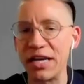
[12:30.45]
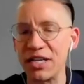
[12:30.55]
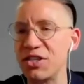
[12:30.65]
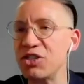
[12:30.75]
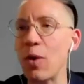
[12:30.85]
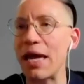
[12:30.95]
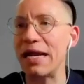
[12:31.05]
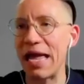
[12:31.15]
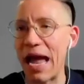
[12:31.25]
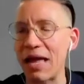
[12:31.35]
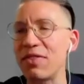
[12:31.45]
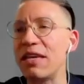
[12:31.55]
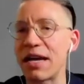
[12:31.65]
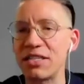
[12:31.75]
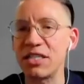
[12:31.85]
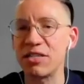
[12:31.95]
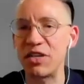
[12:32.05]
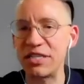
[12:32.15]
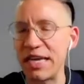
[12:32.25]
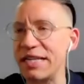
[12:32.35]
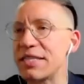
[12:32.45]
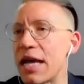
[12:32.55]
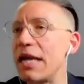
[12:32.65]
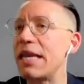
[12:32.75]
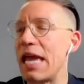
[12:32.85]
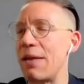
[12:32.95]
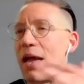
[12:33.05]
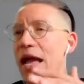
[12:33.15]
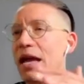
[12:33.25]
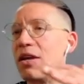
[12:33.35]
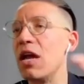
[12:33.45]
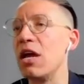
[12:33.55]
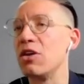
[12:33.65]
kind of situated at the nexus of this inside game and